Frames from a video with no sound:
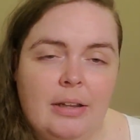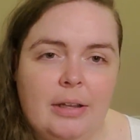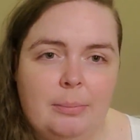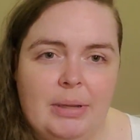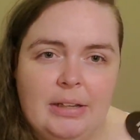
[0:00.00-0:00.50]

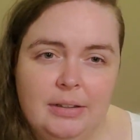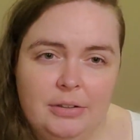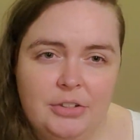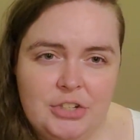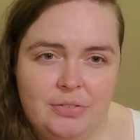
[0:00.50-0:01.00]
can be a
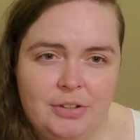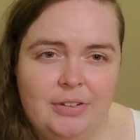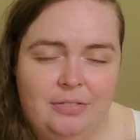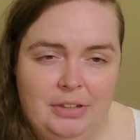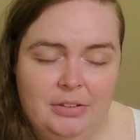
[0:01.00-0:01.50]
little different
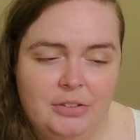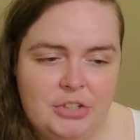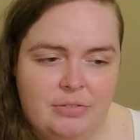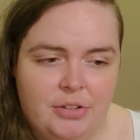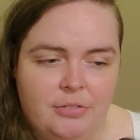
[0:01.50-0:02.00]
and feel a little
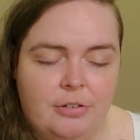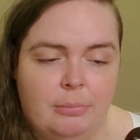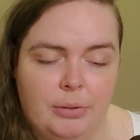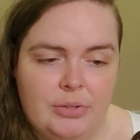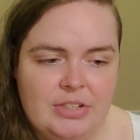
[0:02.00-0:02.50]
different for
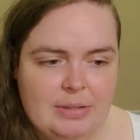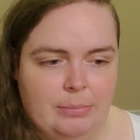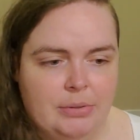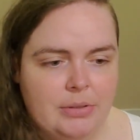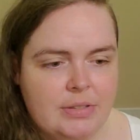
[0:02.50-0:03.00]
most
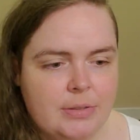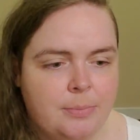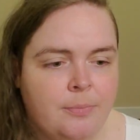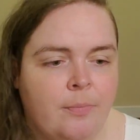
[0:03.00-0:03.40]
cymbals,